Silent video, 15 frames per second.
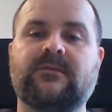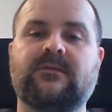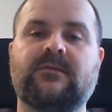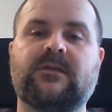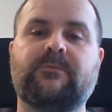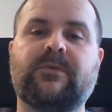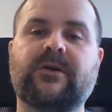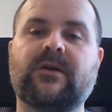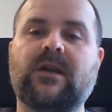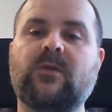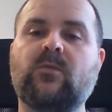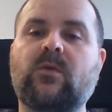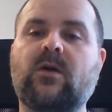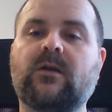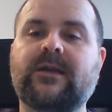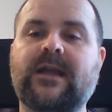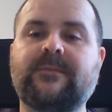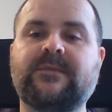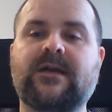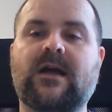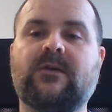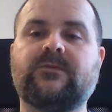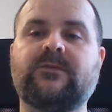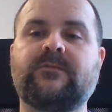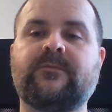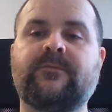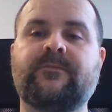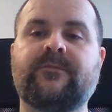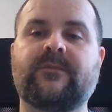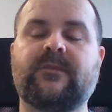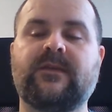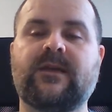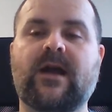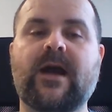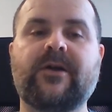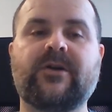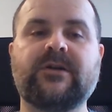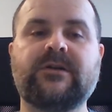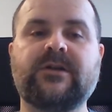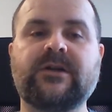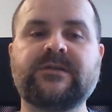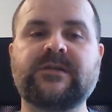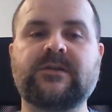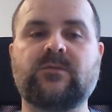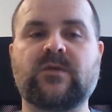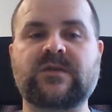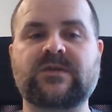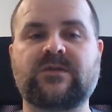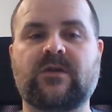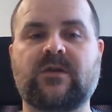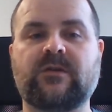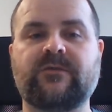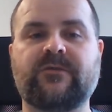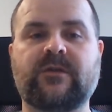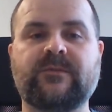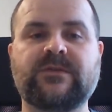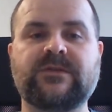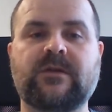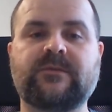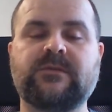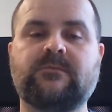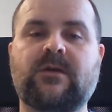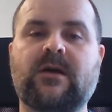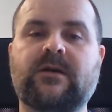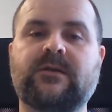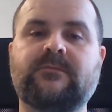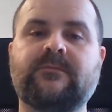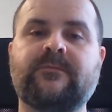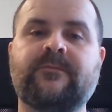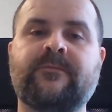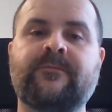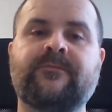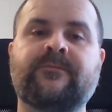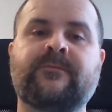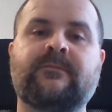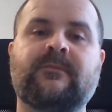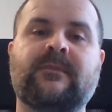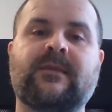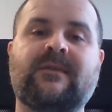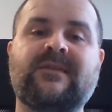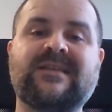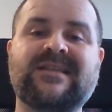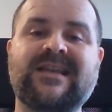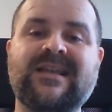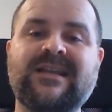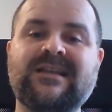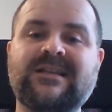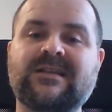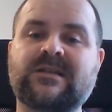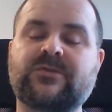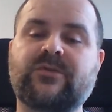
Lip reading: The Berlin Wall came down, the Iron Curtain was torn from top to bottom, and this hideous